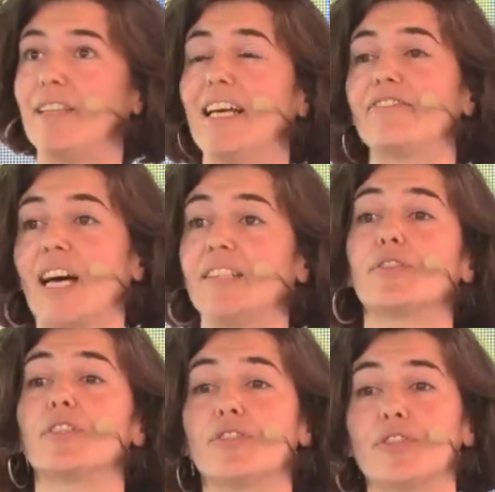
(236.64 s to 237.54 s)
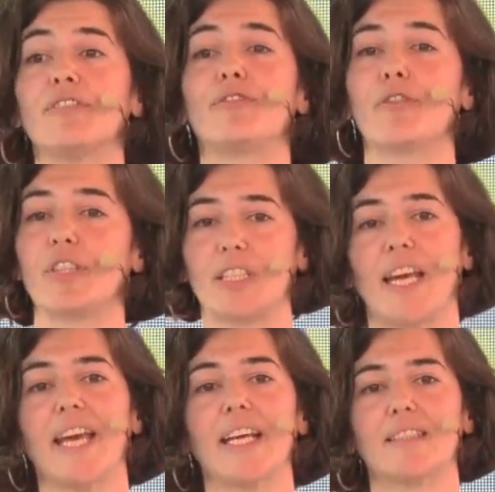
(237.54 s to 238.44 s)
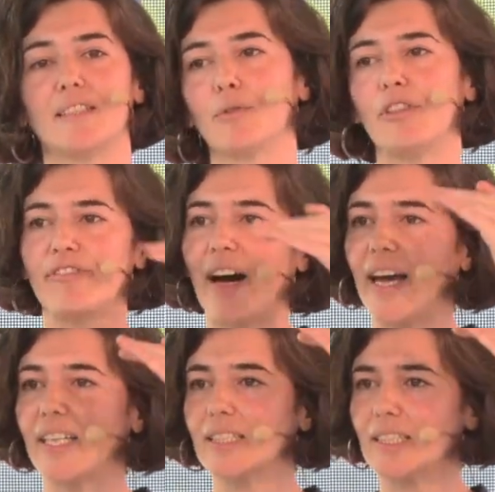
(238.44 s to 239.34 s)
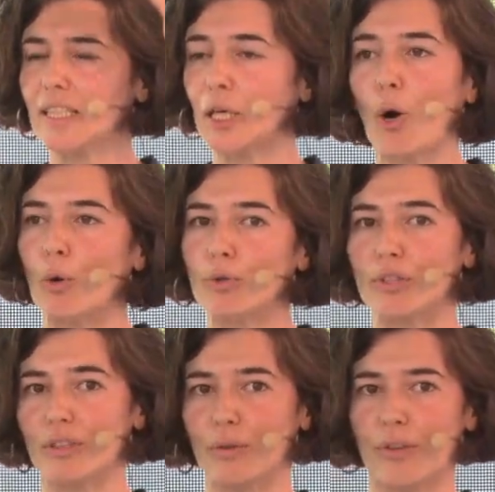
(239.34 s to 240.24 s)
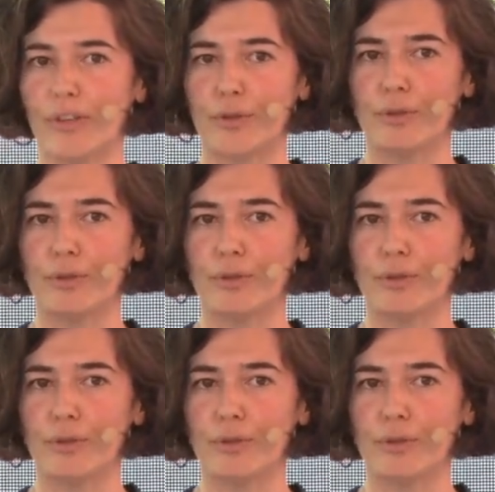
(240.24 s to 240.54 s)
left under a tree for the shade, and we find a goat on the